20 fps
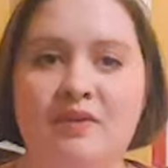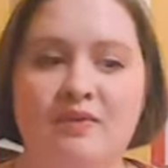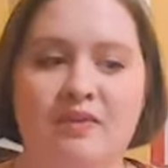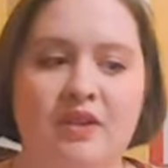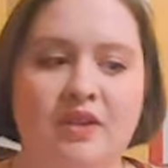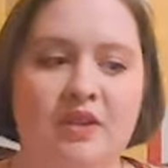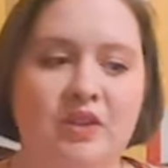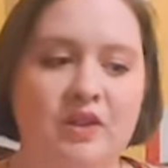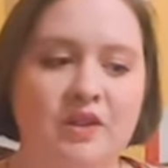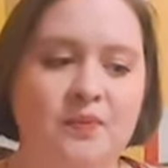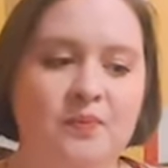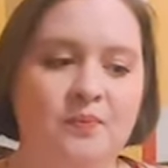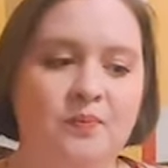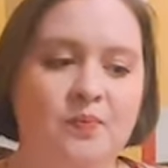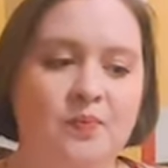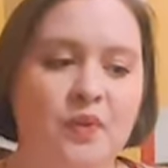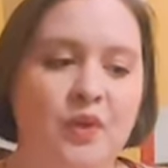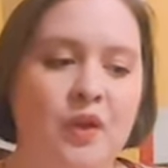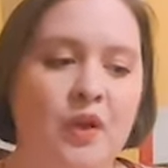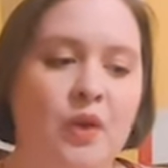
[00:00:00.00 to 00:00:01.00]
field.
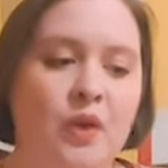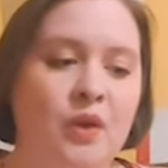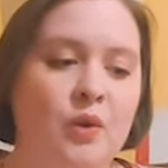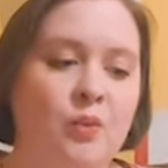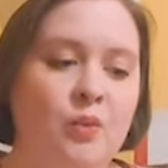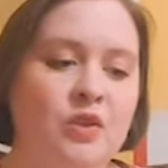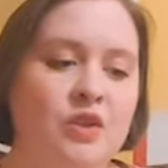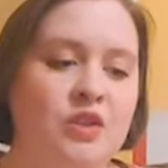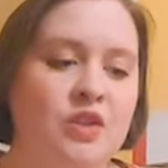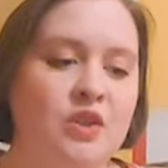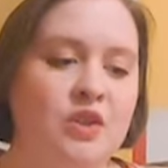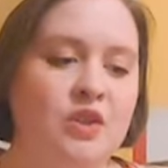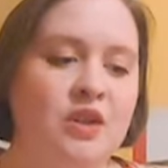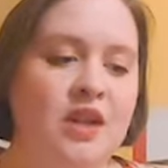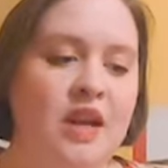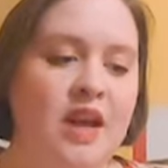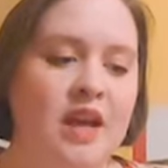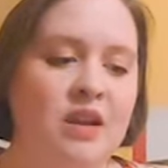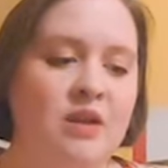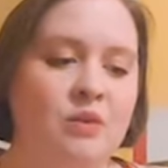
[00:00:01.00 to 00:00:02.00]
When Sir
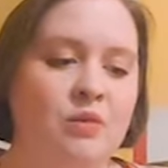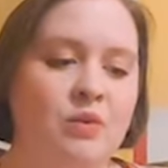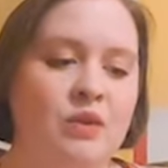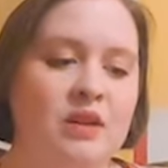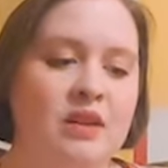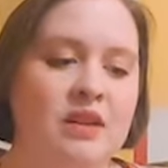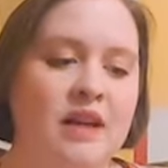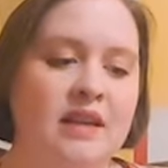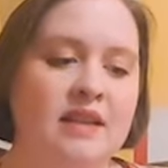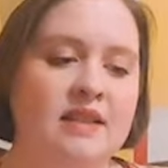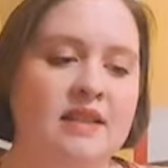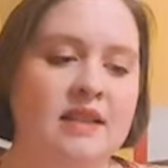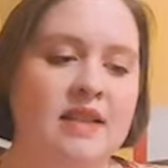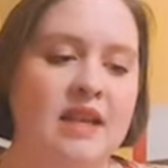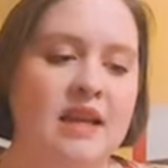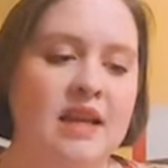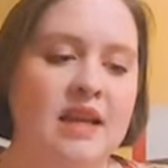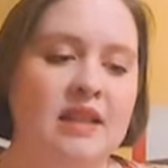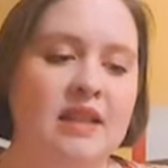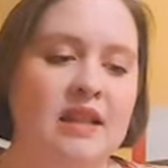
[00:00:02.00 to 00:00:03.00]
Kay realized he
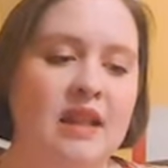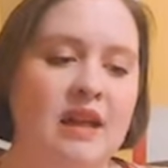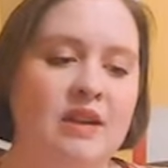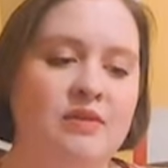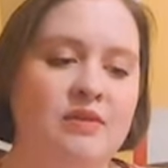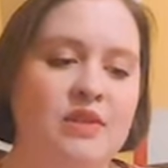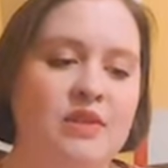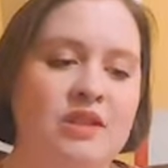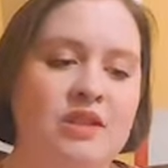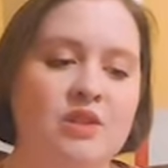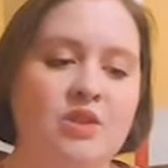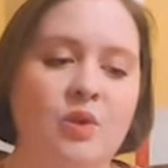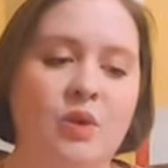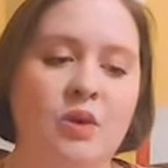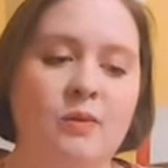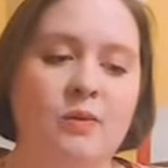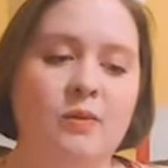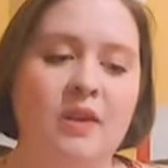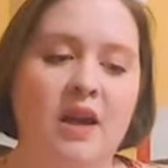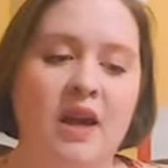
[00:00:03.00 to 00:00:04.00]
had left his
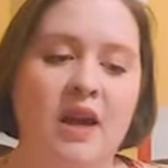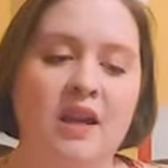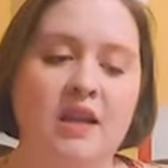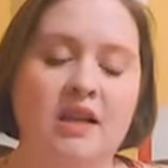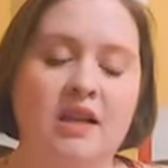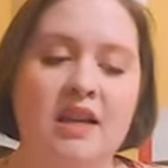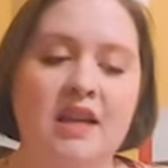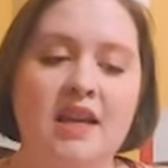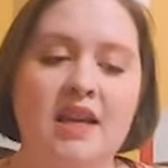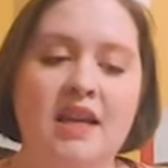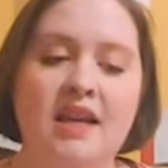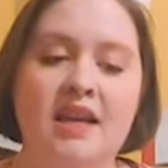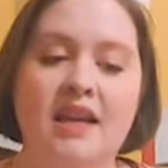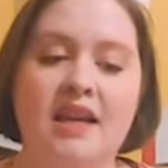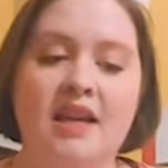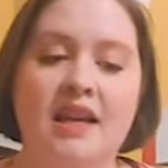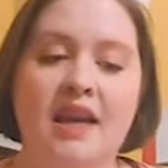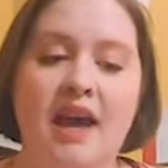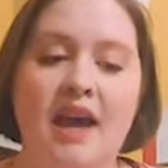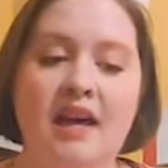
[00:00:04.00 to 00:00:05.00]
sword behind,
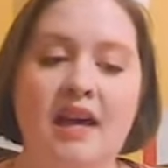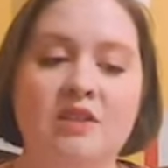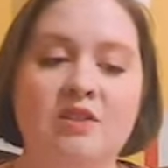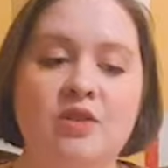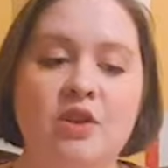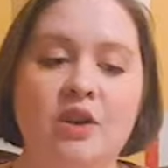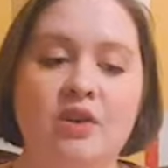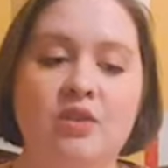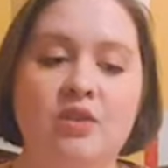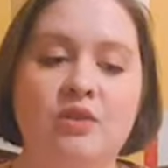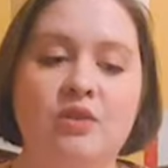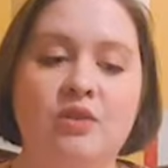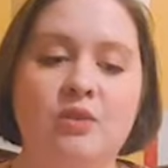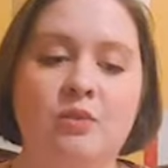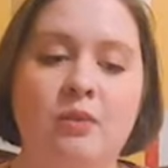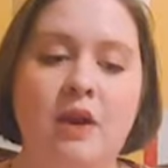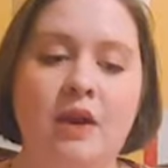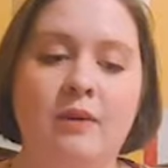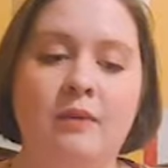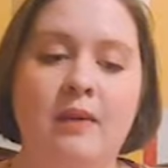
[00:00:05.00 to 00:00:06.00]
he asked Arthur to
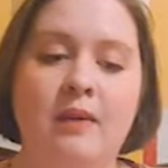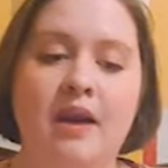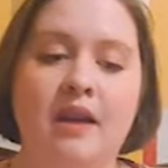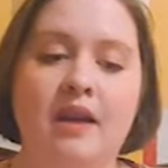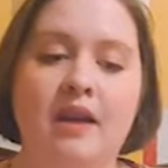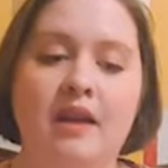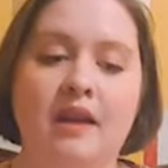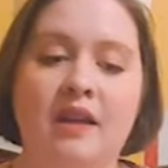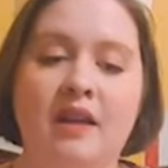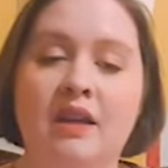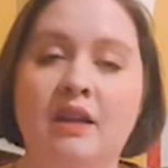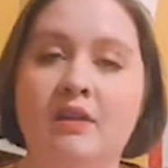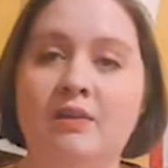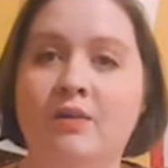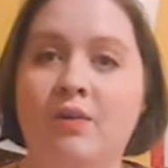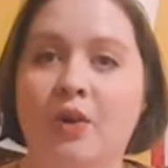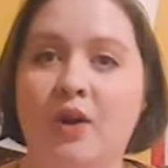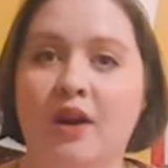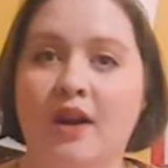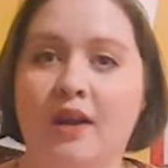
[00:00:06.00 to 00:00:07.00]
ride back and get it
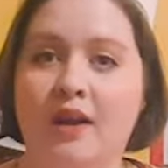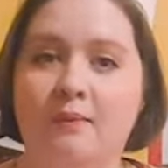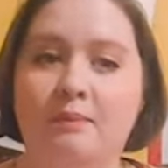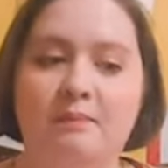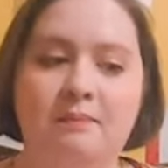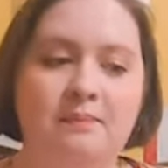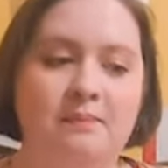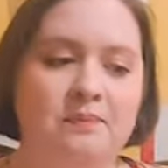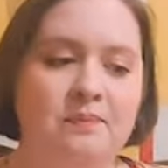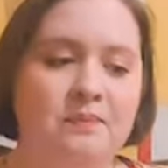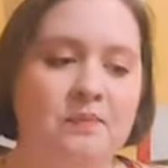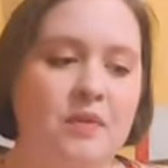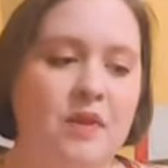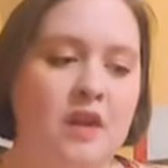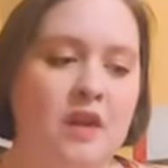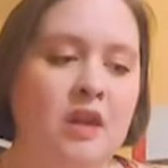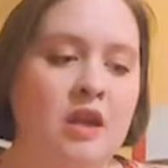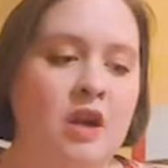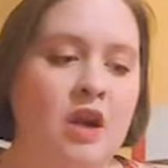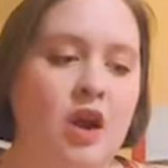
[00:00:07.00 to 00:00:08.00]
for him.
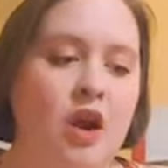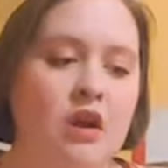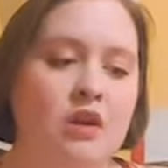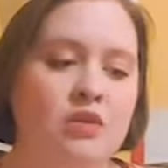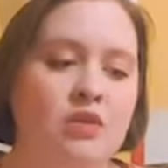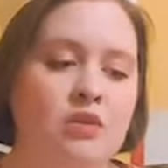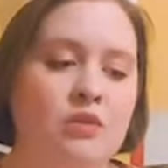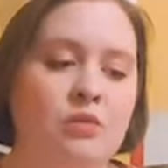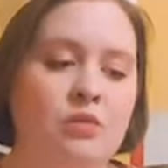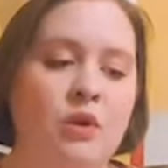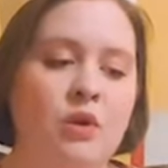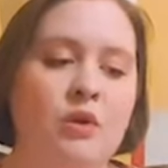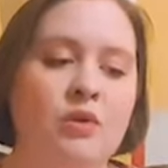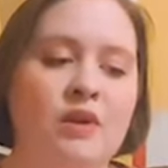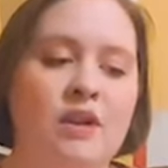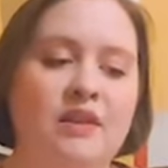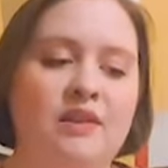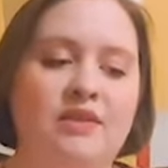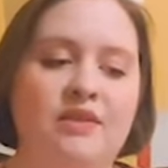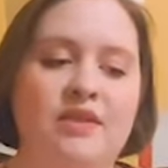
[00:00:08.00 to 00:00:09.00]
Arthur rode
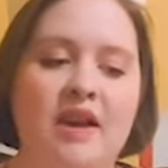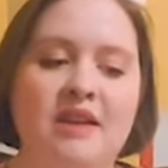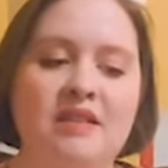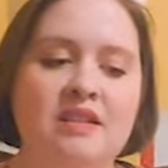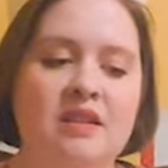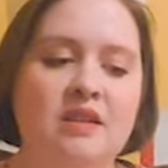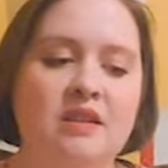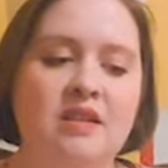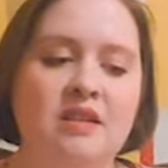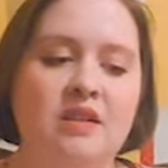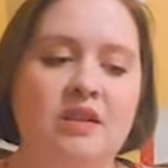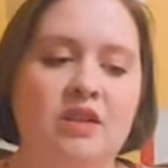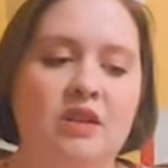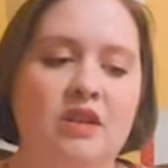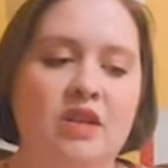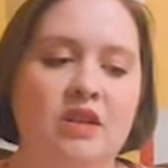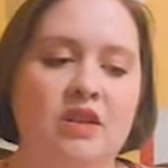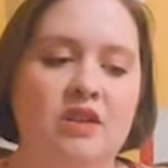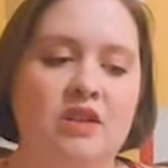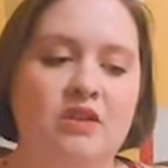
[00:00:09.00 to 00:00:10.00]
as fast as he
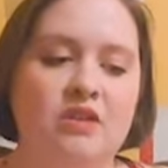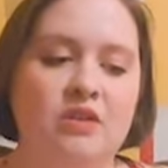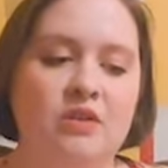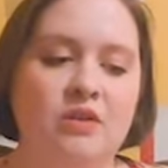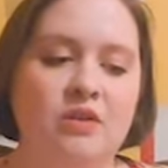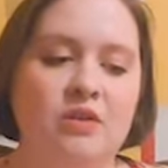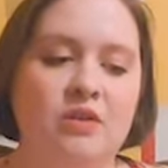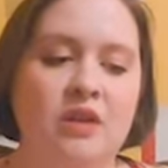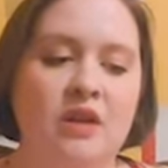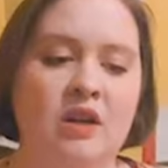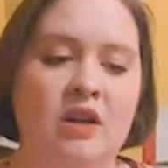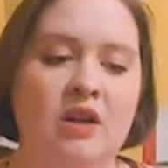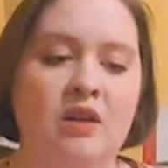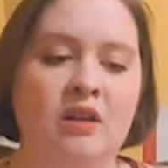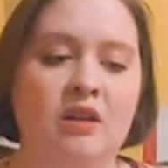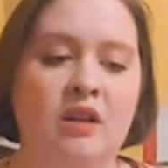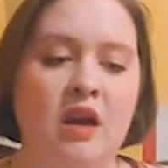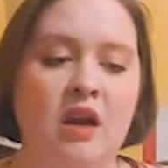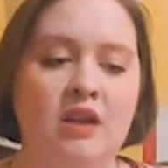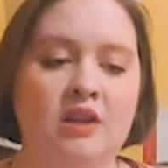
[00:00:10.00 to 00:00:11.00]
could to their
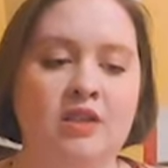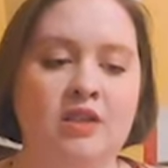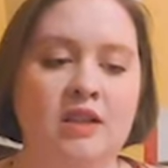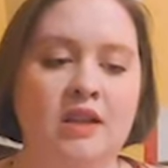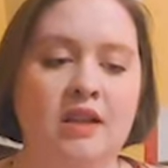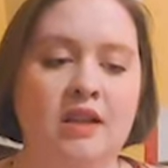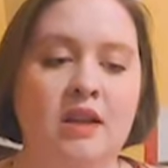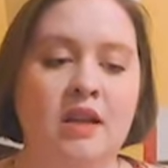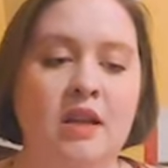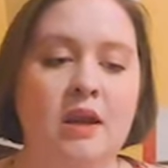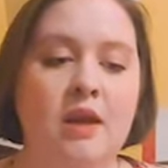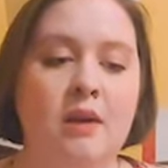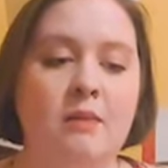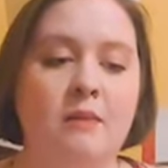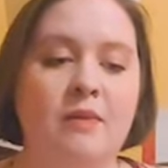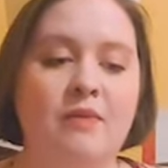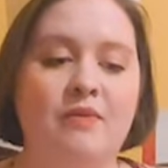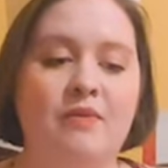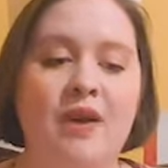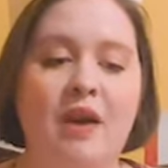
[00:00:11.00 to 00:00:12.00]
lodging,
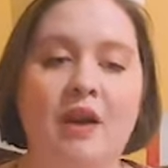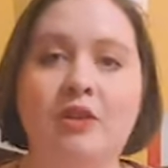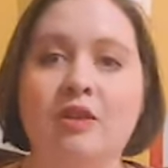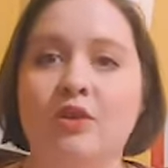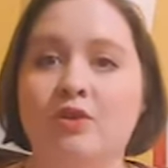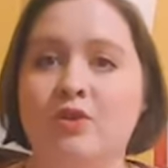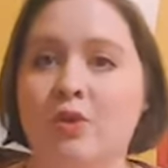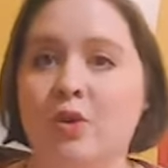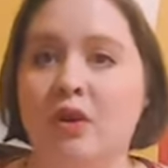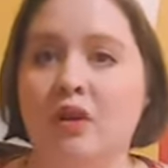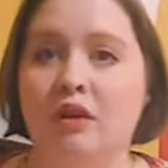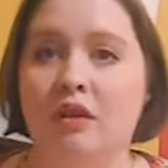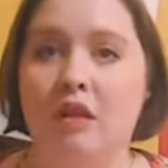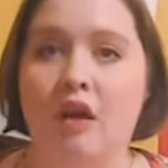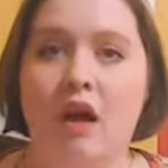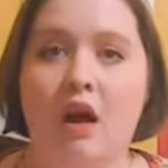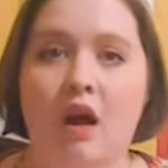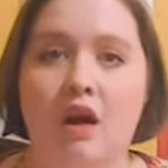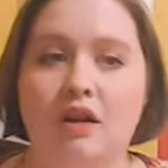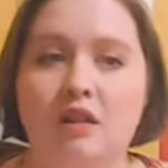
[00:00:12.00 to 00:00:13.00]
but found the door
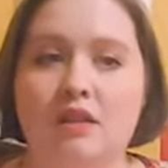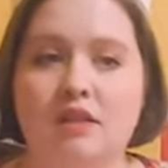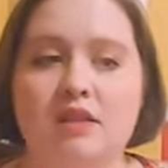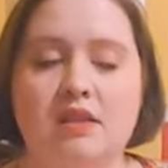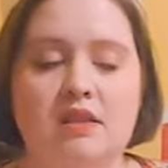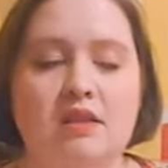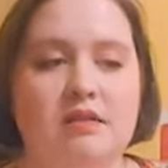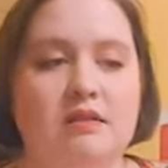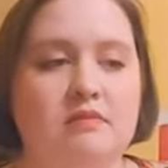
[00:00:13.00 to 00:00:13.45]
locked.